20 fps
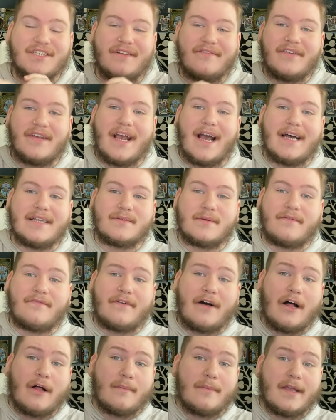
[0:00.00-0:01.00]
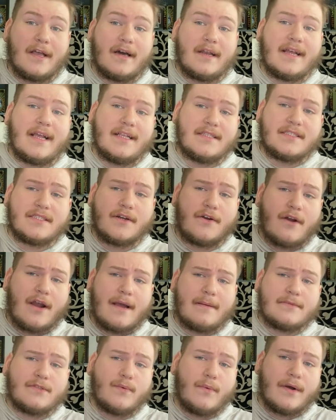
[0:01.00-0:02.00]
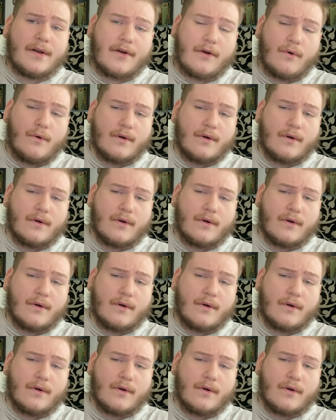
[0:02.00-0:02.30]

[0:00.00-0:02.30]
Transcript: And if you guys want to follow me on Instagram, Twitter,